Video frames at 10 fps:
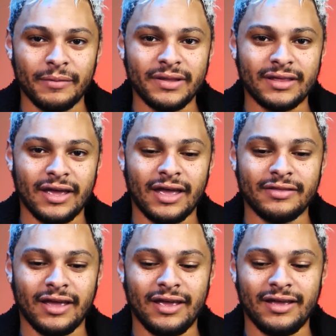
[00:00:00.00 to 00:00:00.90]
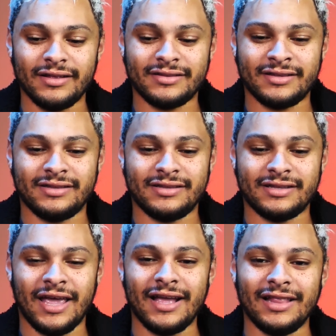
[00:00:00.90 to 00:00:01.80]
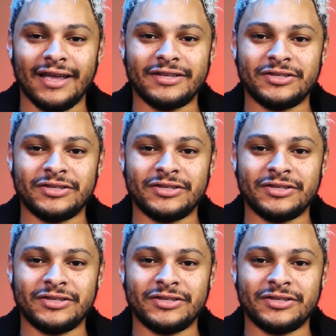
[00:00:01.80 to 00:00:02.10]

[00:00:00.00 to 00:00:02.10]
I mean, they take like